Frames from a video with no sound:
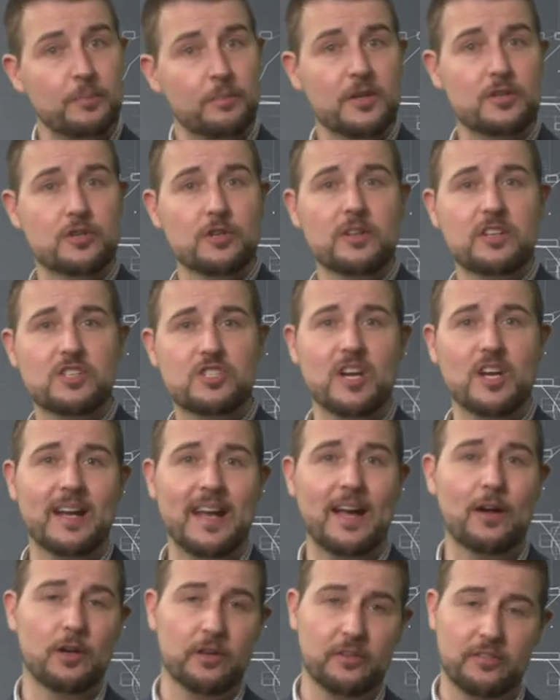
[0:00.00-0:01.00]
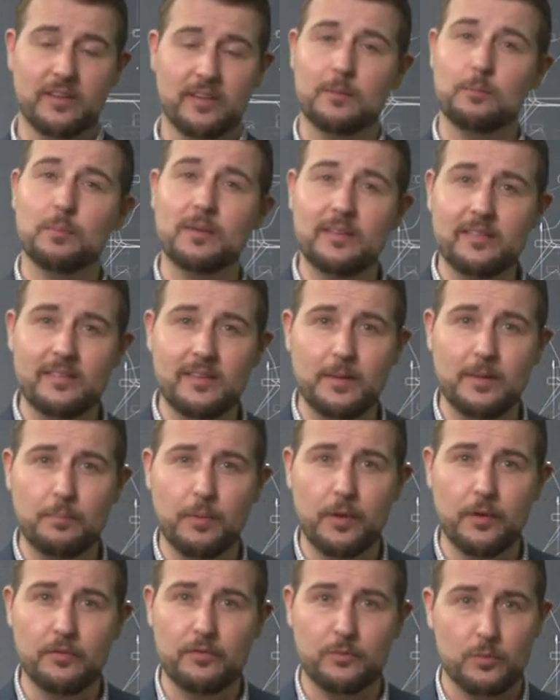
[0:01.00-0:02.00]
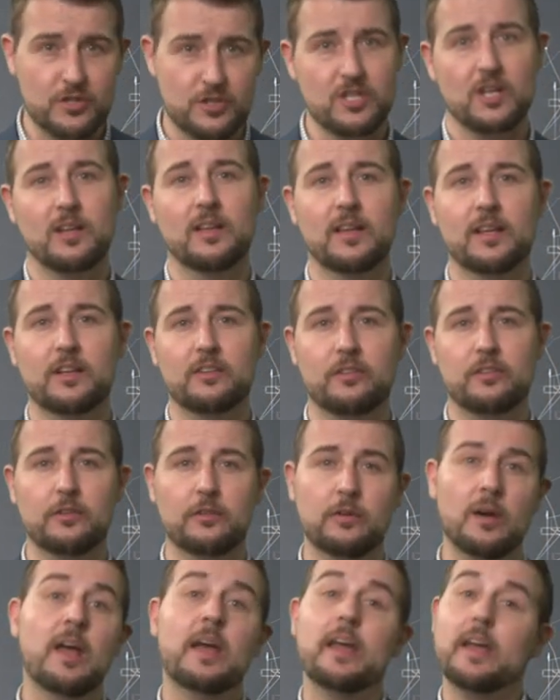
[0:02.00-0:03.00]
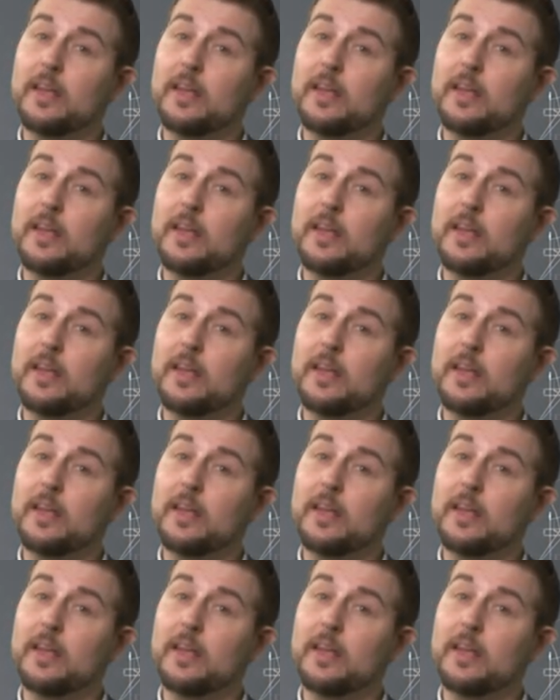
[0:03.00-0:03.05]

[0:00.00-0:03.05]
be sure to check out our Secplicity post, which I'll link to